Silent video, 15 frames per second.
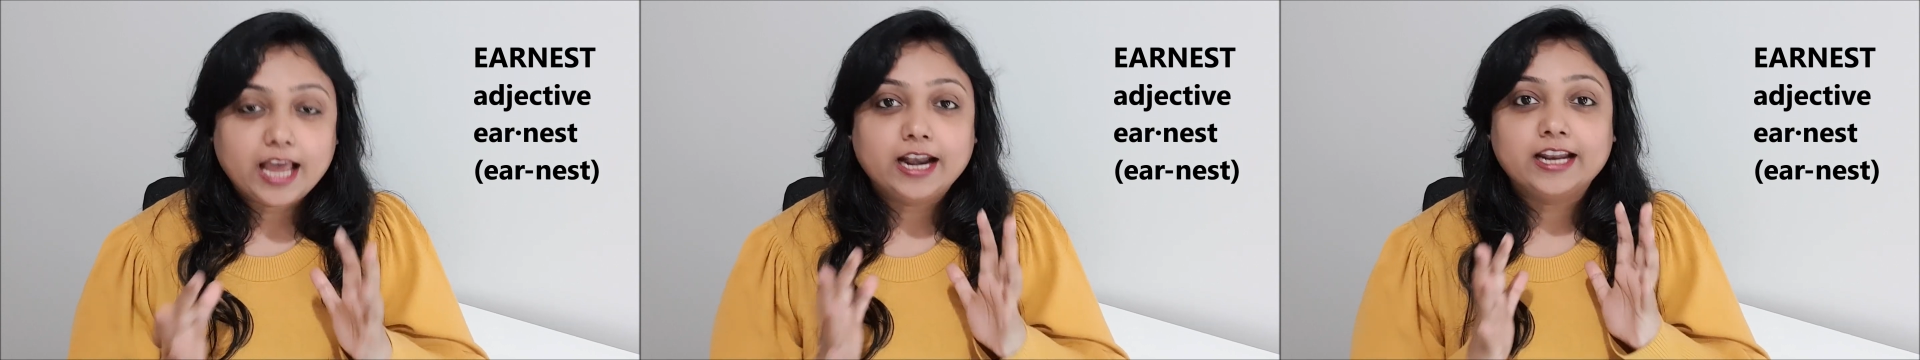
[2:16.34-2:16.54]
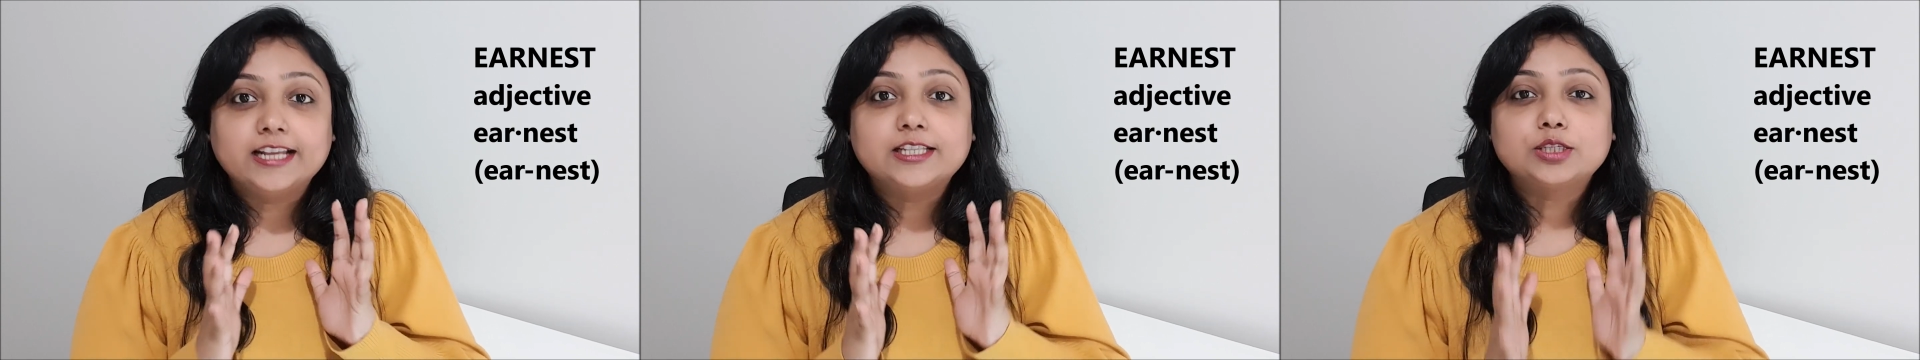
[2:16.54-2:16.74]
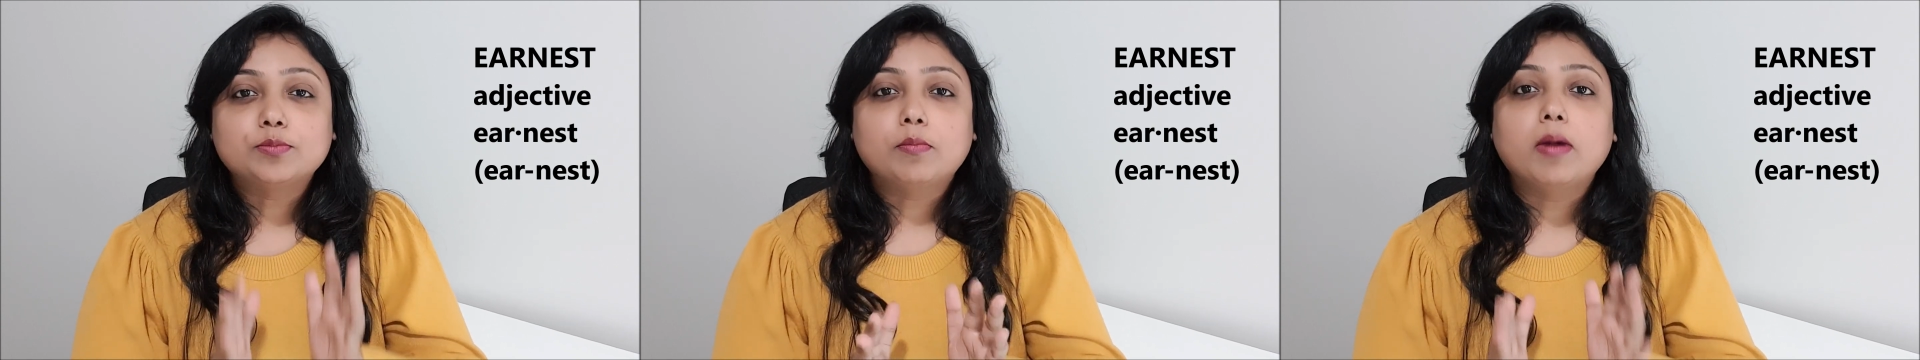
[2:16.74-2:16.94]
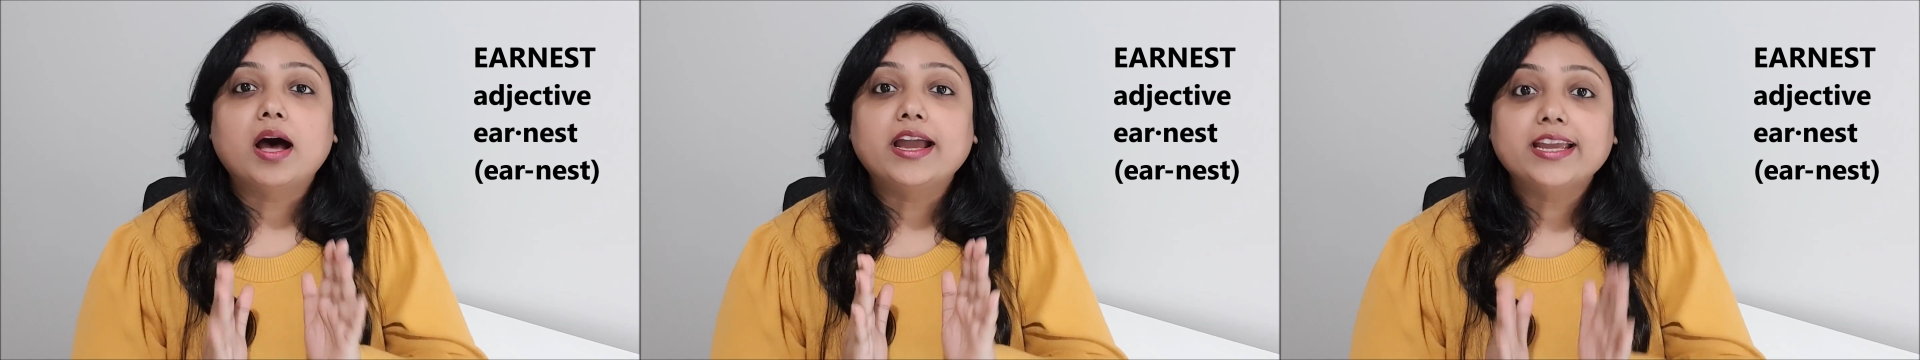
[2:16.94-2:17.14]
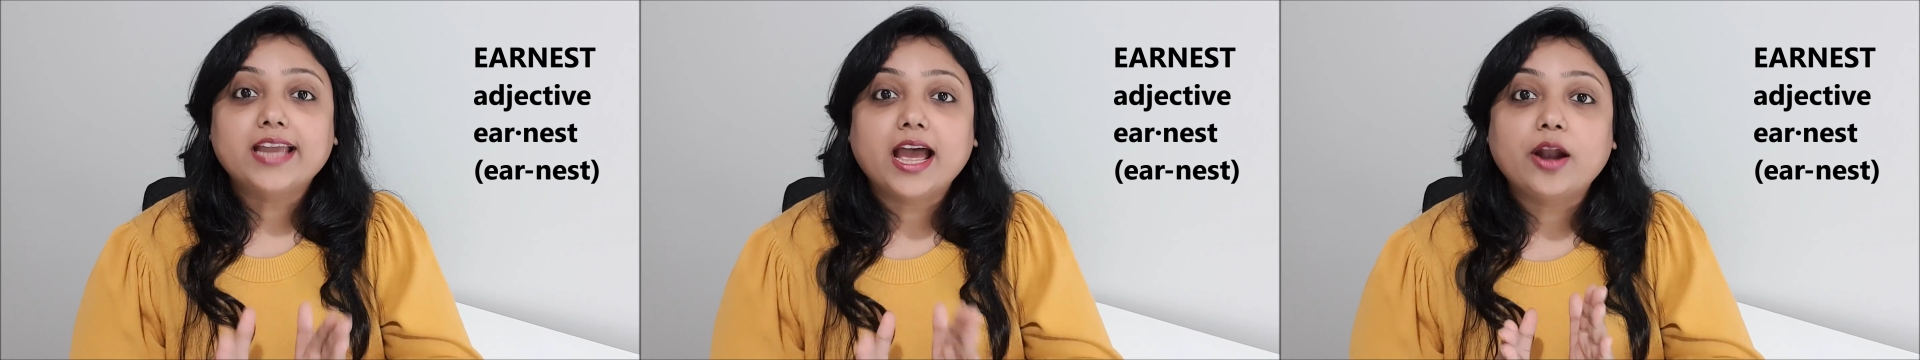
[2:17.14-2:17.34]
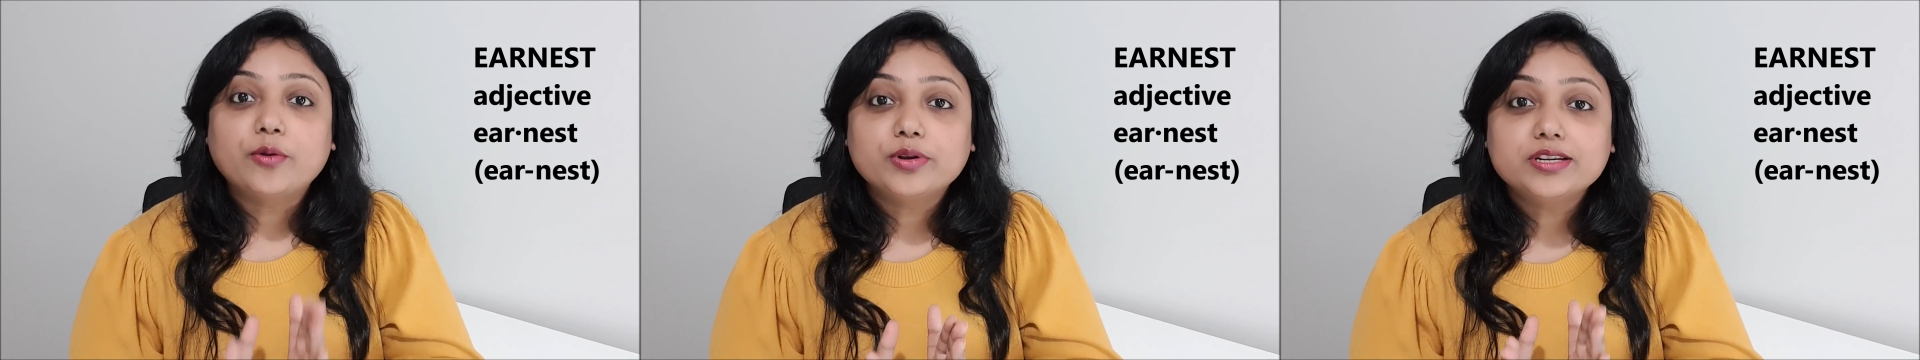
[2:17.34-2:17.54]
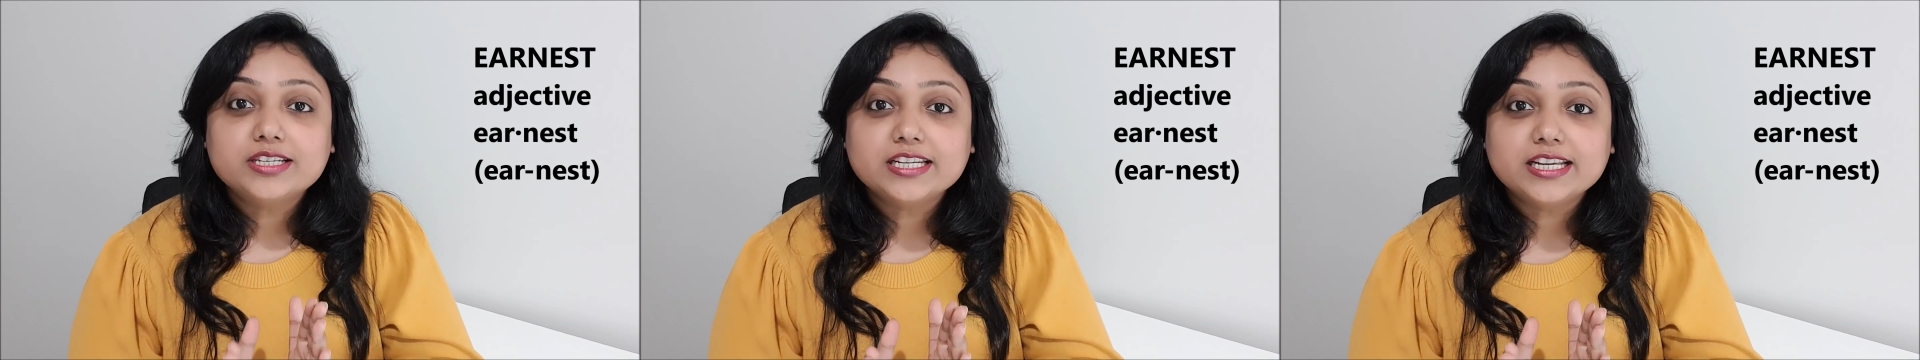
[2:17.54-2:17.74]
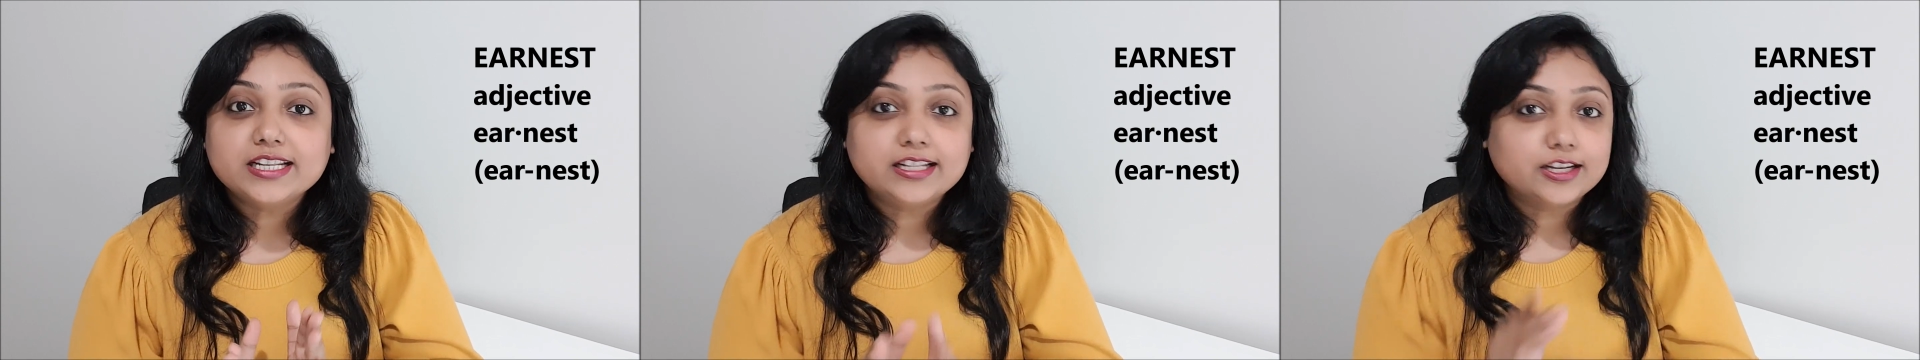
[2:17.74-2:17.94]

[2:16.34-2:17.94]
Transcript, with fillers: and it's my guarantee